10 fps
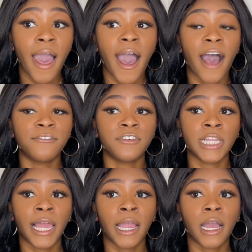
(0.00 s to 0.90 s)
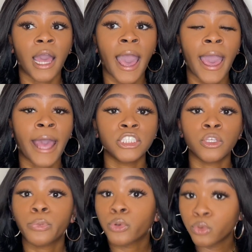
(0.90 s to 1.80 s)
I feel like I had to
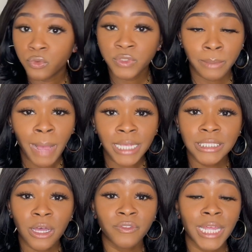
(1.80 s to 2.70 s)
prove to myself